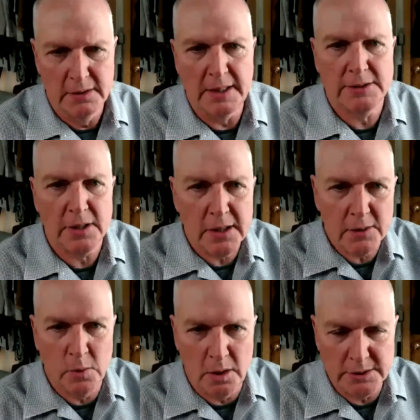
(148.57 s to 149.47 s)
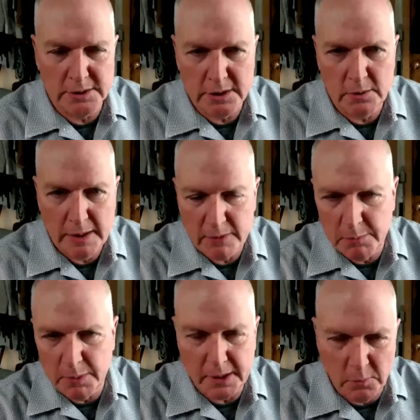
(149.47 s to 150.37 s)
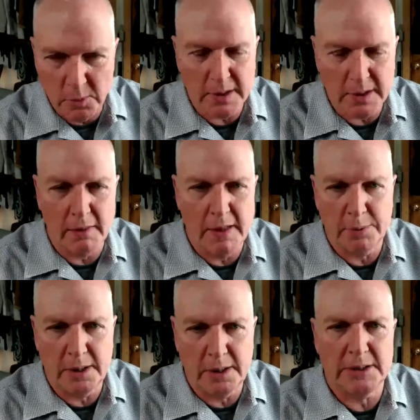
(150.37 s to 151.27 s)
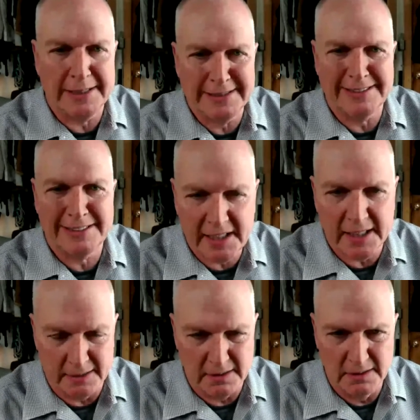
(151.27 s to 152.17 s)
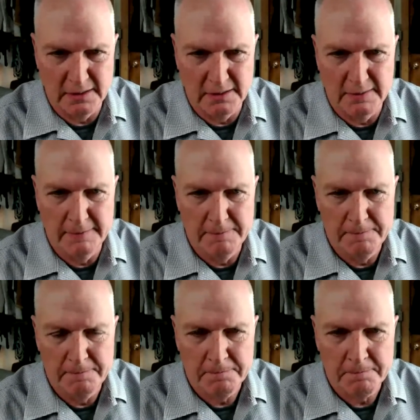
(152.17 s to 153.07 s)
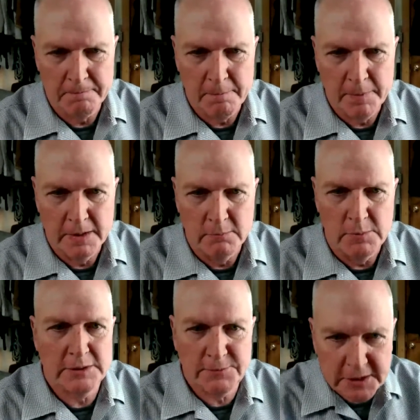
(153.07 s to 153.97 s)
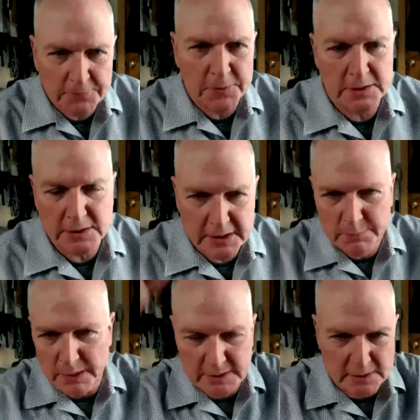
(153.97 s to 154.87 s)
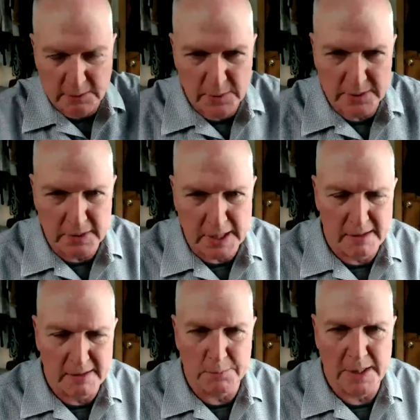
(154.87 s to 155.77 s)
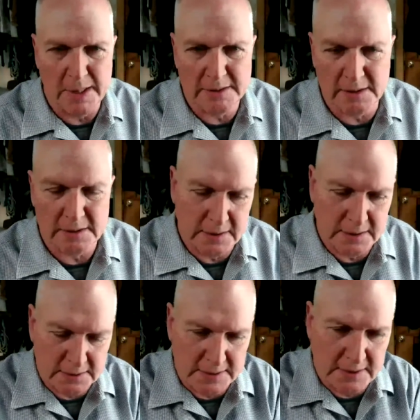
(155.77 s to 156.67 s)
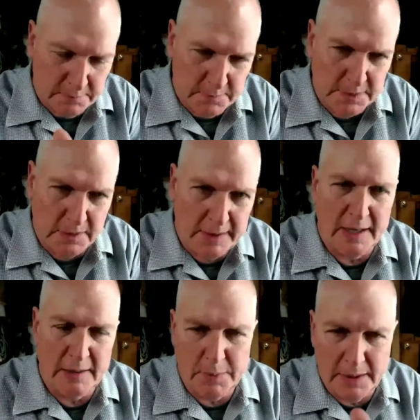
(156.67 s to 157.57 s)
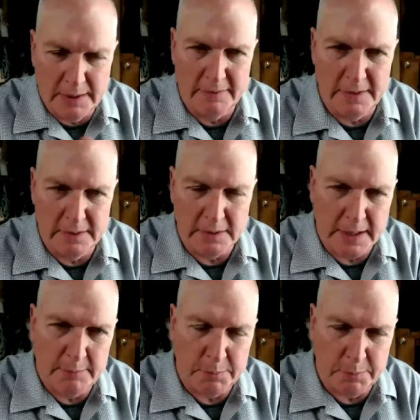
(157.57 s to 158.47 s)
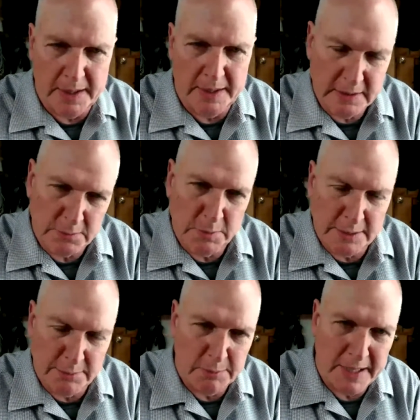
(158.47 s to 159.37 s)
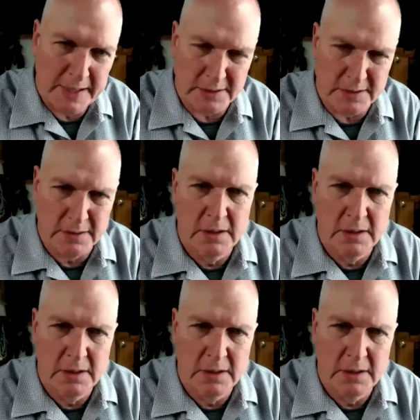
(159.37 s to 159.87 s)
And it's on the wall so everybody working on that project can see it. But it's different to see a bunch of stuff written down in process than to see a 8.5 by 11 typed page at 23 pages.